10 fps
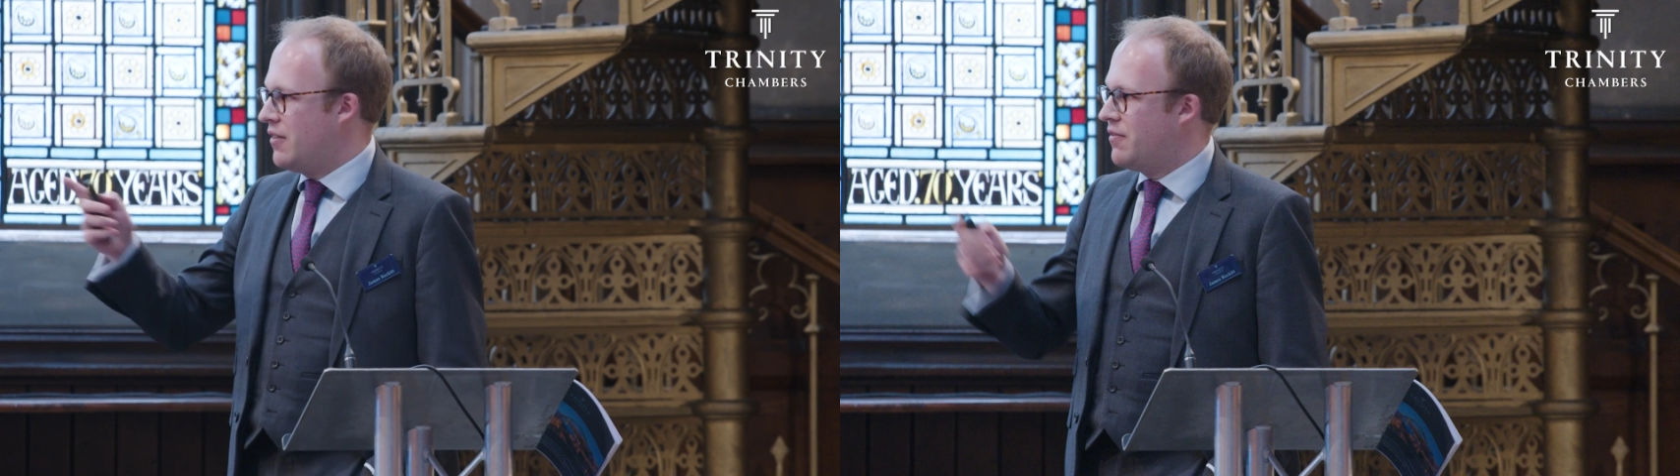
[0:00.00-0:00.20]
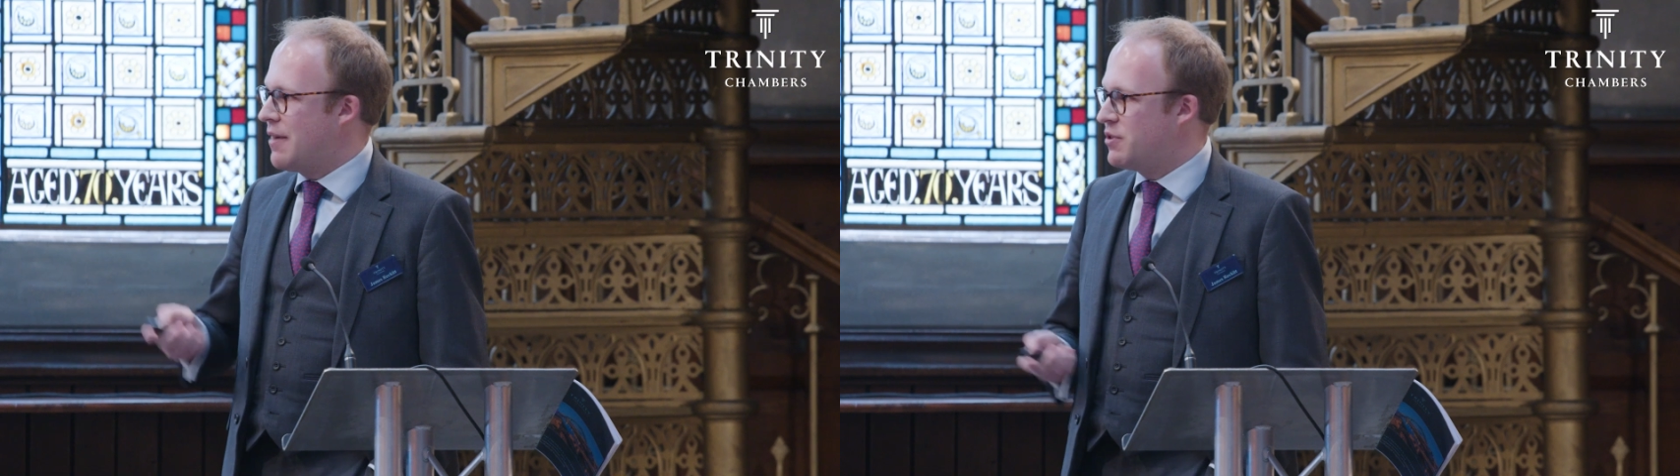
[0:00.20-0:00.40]

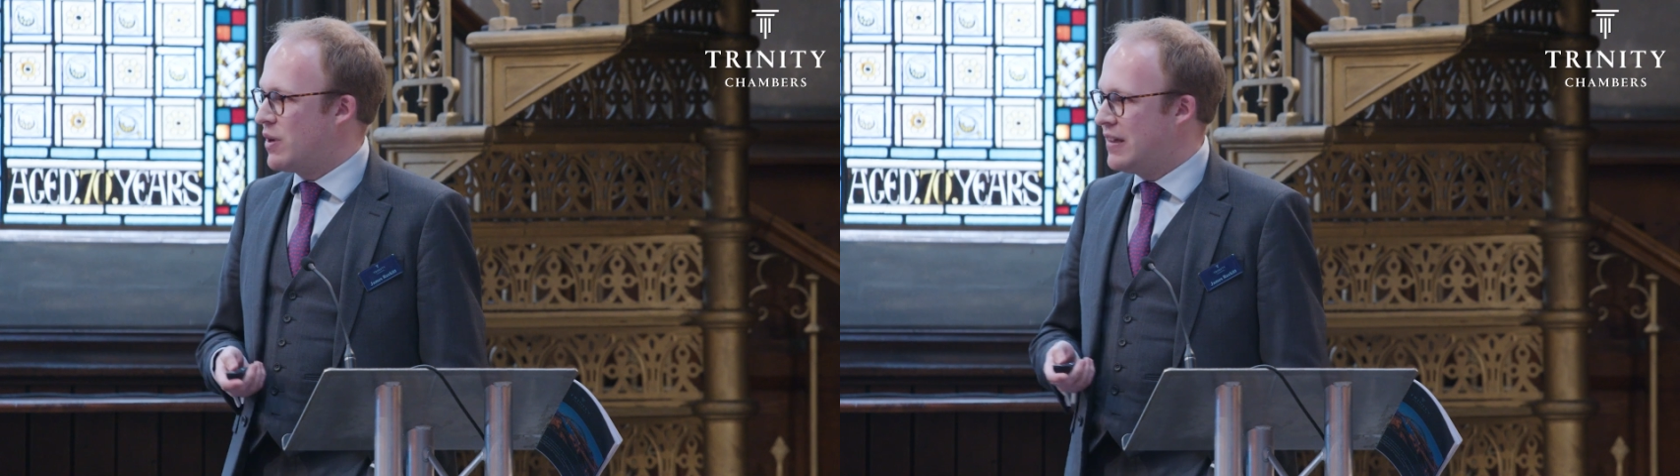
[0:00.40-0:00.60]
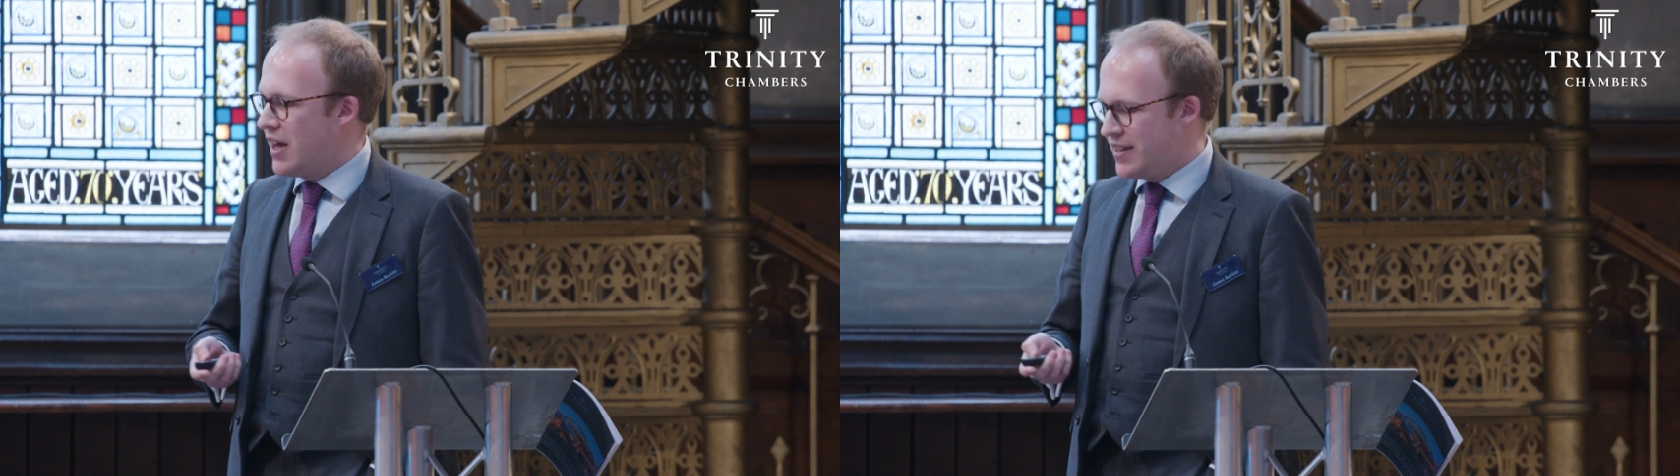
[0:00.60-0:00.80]
that was
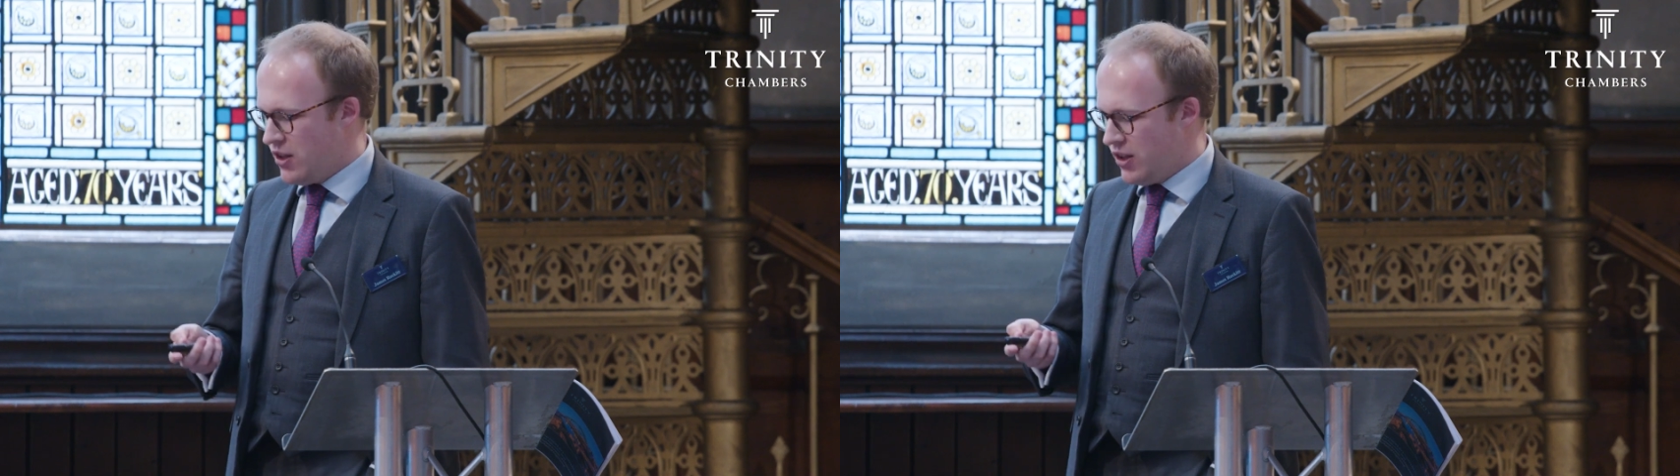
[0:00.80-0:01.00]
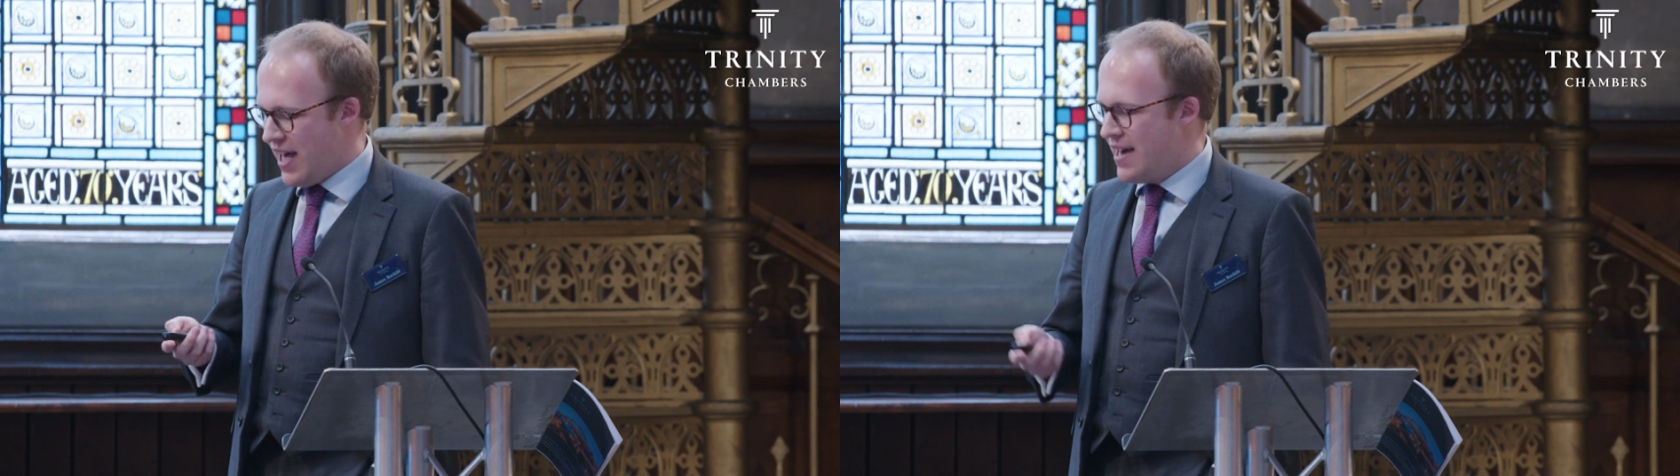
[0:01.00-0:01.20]
when
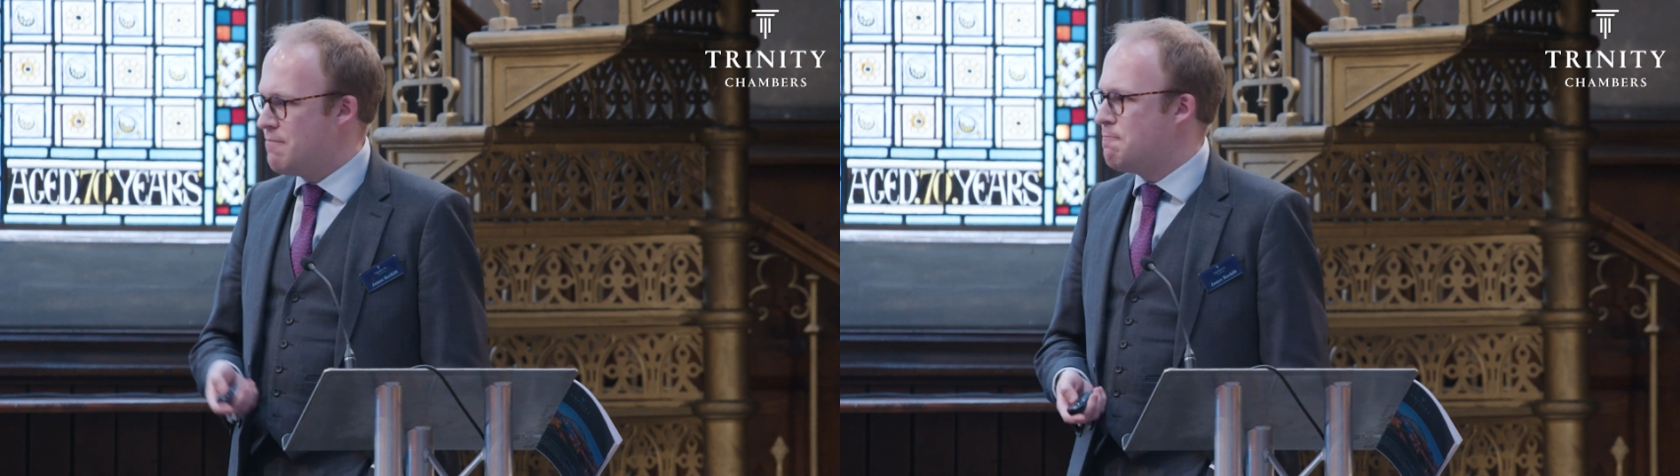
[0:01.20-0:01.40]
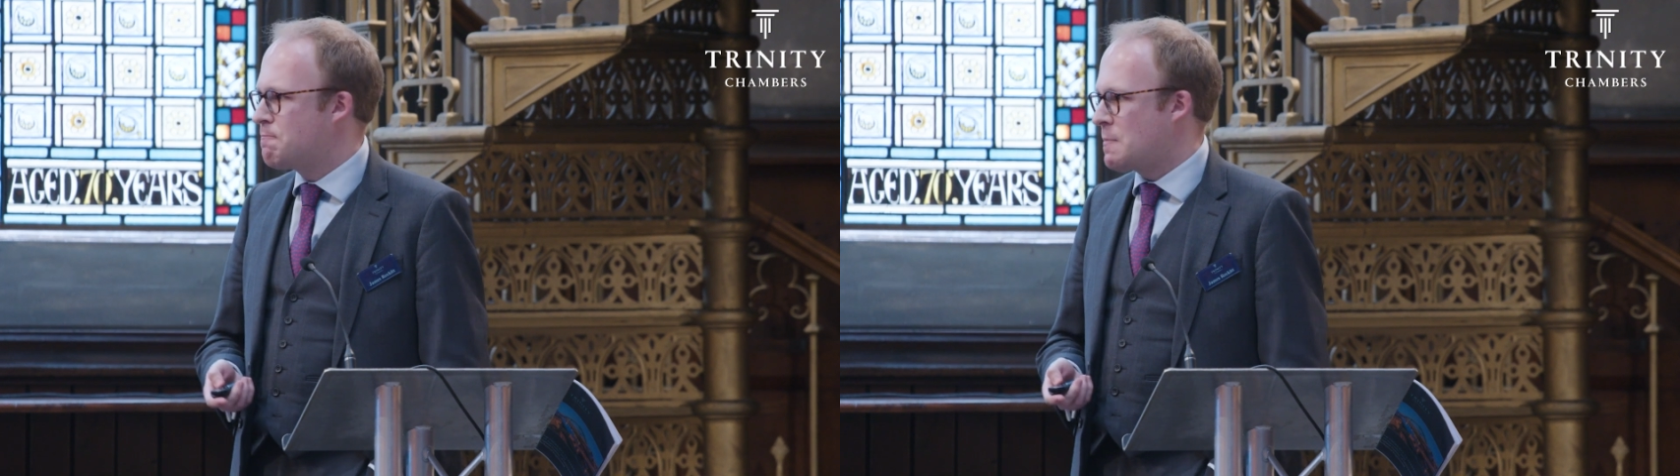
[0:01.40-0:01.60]
Larnell came.